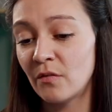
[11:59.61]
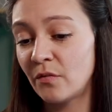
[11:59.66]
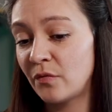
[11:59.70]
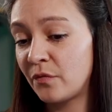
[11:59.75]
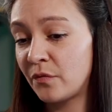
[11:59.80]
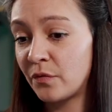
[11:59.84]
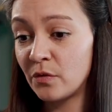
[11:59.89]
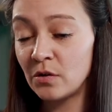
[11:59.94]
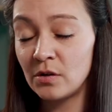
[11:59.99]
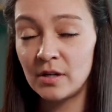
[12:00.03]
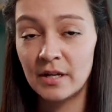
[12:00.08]

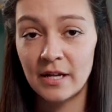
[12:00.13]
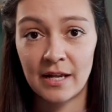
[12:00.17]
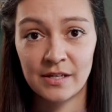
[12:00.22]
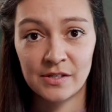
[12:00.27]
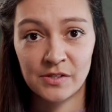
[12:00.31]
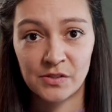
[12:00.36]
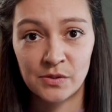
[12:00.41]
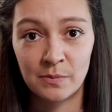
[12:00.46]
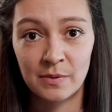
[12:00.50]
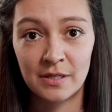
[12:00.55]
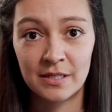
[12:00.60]
food
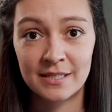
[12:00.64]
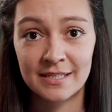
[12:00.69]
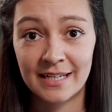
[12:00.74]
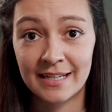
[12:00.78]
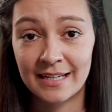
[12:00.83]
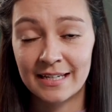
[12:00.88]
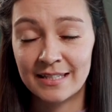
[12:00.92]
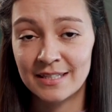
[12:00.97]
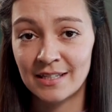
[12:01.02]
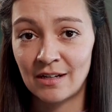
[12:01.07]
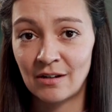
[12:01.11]
has to be
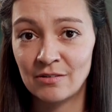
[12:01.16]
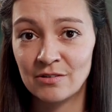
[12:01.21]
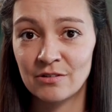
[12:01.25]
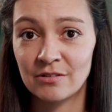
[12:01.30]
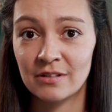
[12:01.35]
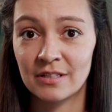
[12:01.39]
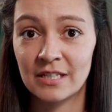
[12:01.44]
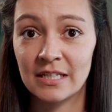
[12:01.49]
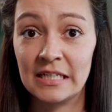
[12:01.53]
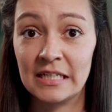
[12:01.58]
taken down to the